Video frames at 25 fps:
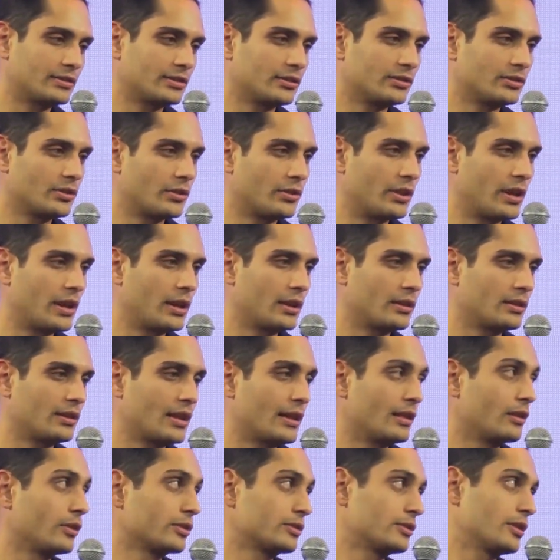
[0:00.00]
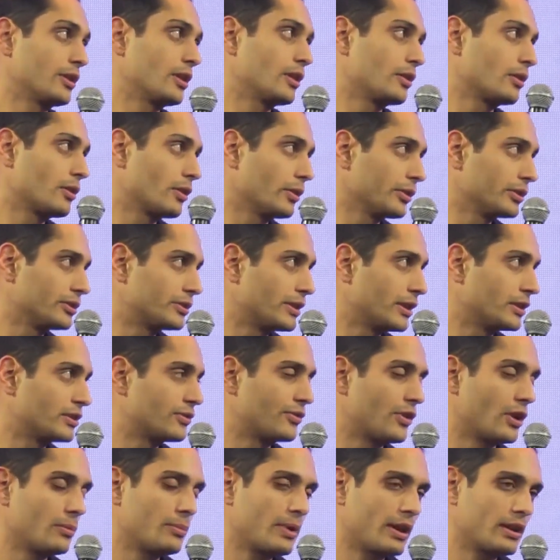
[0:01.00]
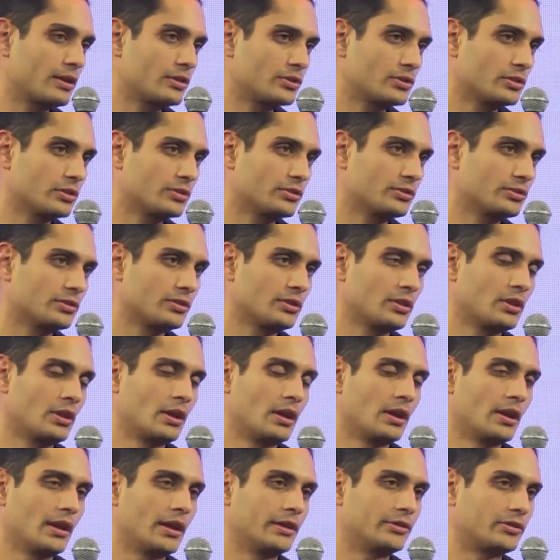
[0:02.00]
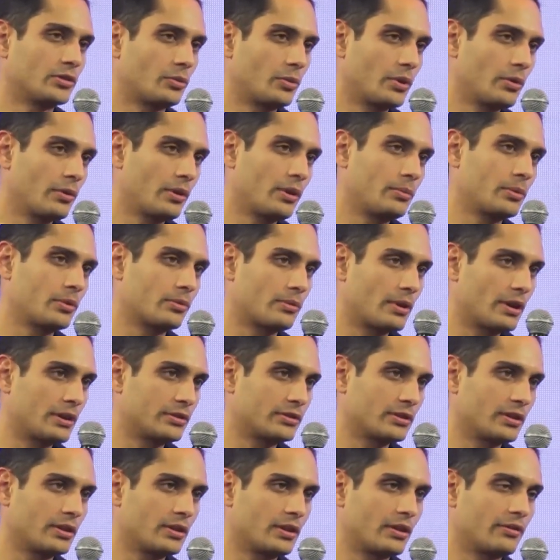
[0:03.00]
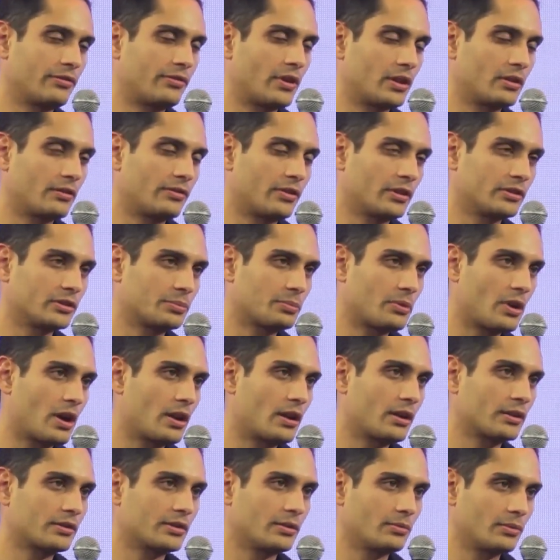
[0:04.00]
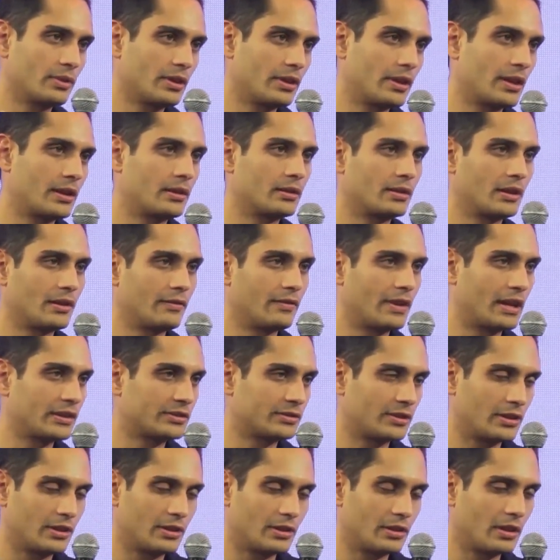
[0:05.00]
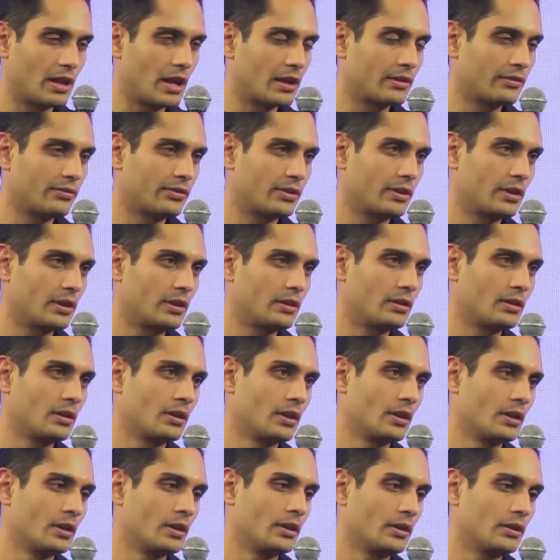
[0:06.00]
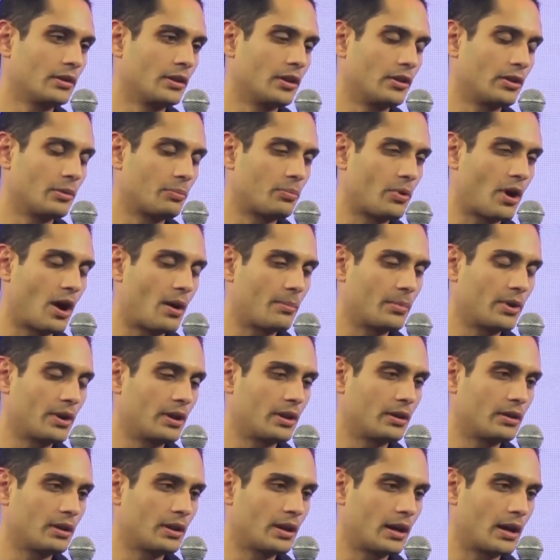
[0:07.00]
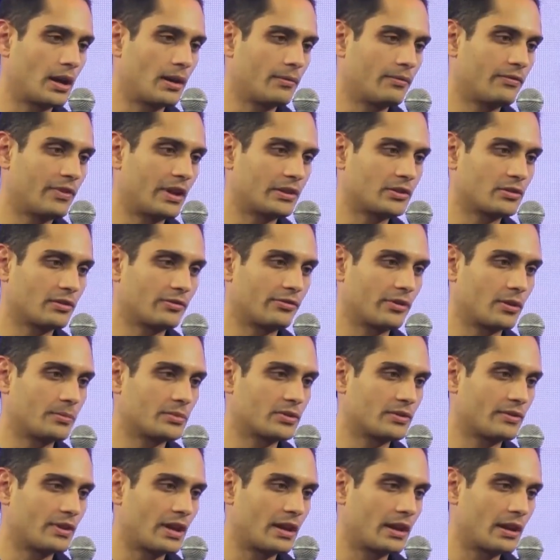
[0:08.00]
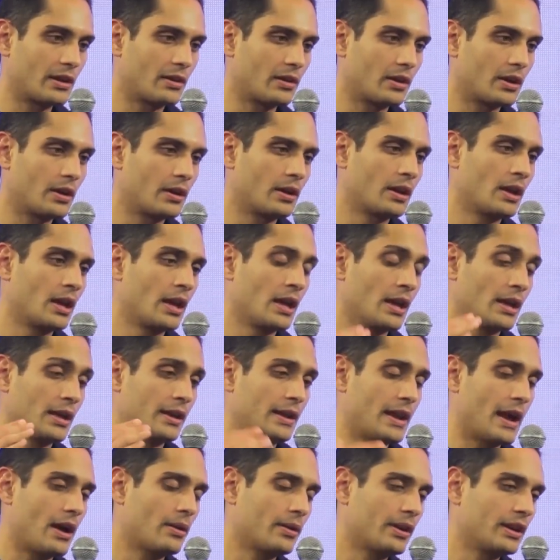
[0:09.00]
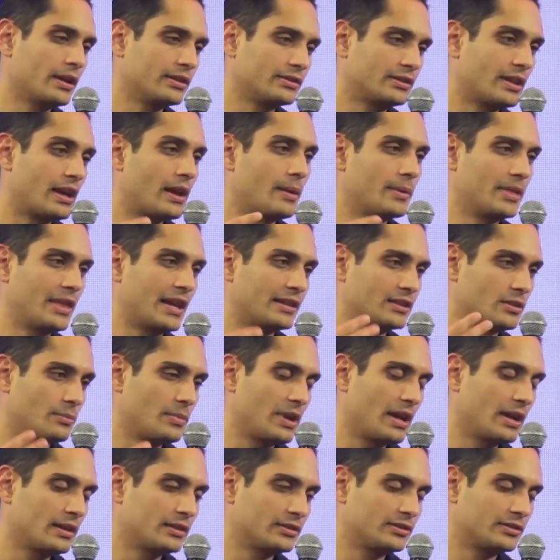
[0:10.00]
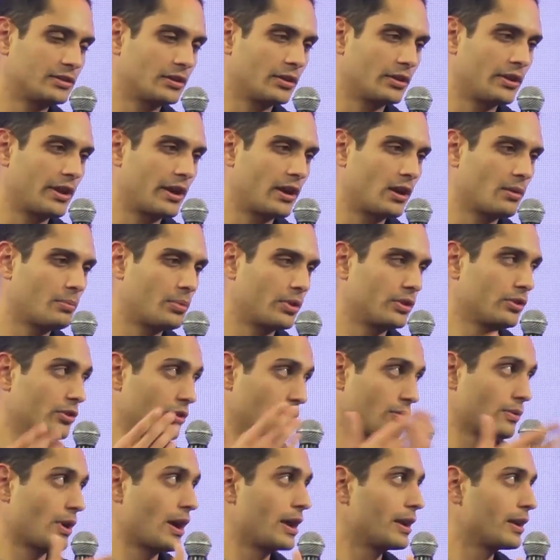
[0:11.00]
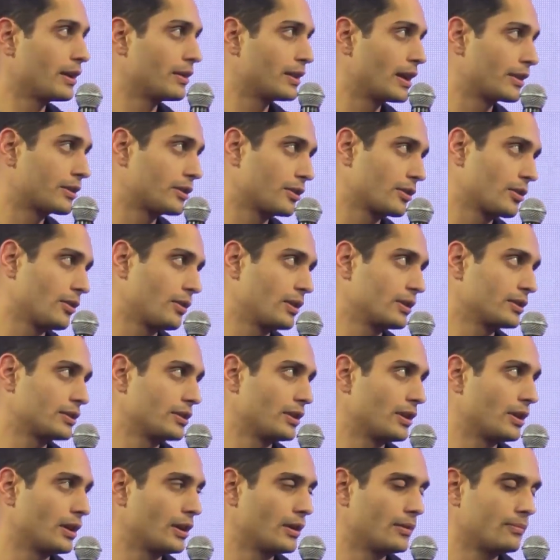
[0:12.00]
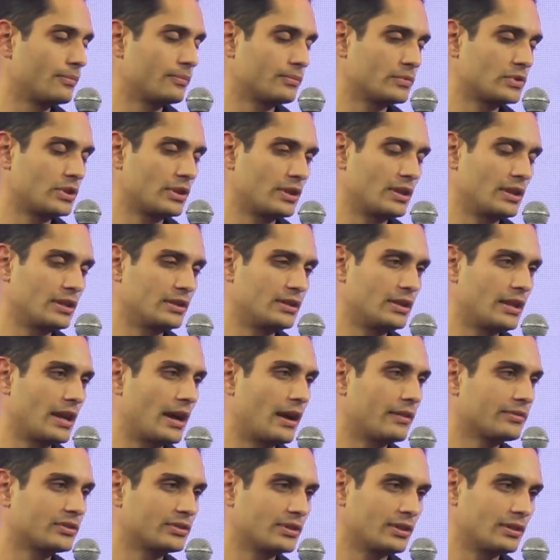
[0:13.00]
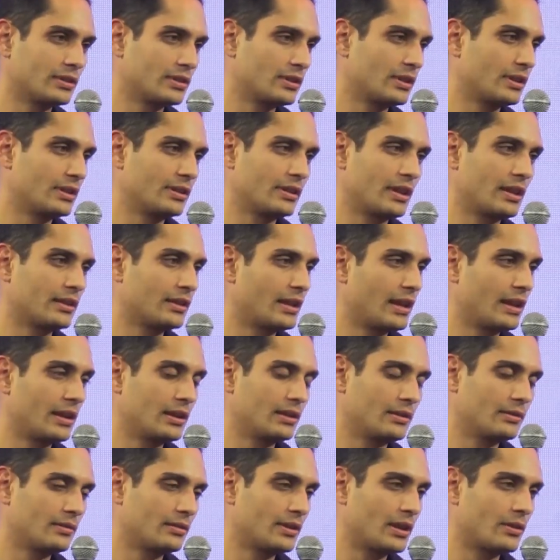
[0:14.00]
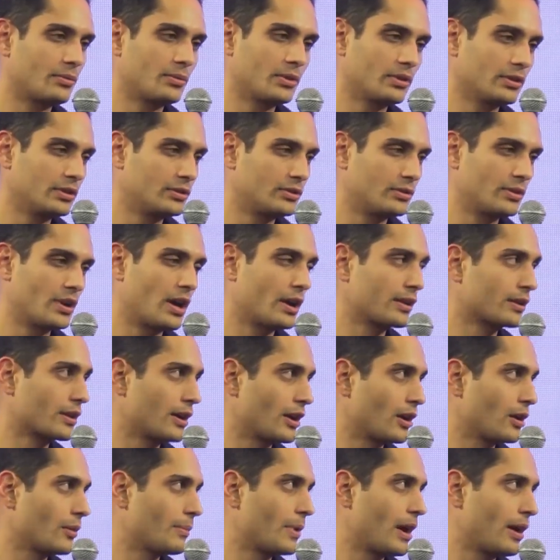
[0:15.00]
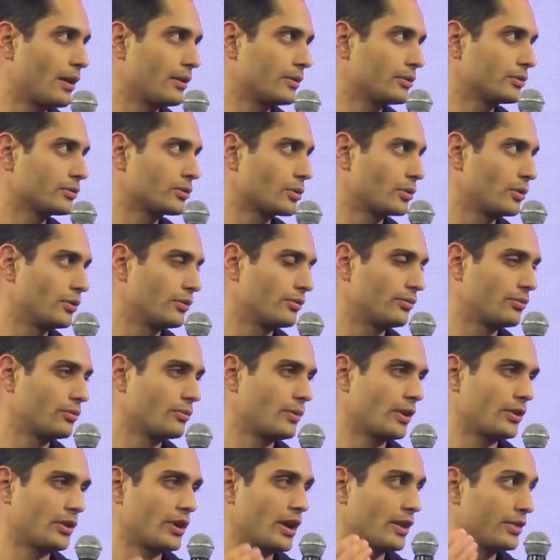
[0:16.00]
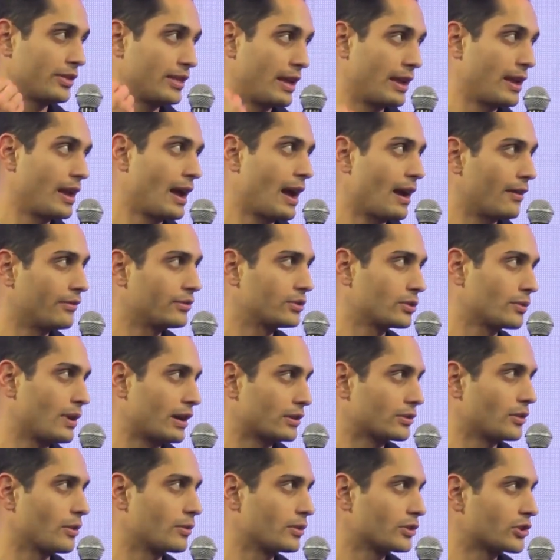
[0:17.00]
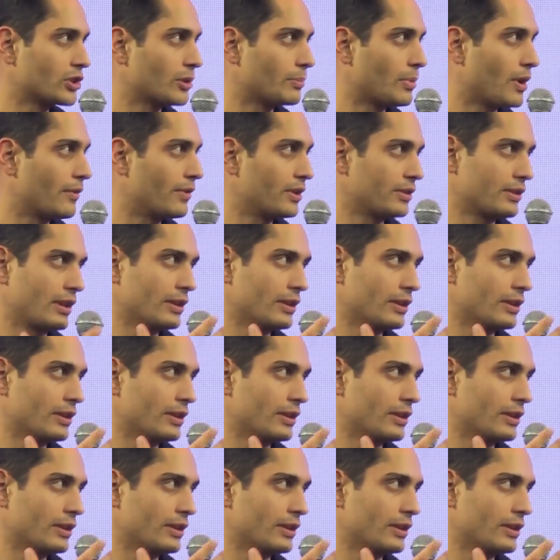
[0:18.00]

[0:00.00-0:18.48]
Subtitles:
And so they looked to early stage fund managers. And so we were able to raise a fund of funds product, and we then invested in a lot of the, you know, the prominent venture firms of that era. Nowadays, I mean, that demand is still there, but you're right in that they're going to the ETFs, and they really do not care about sort of whether or not they have direct ownership of it.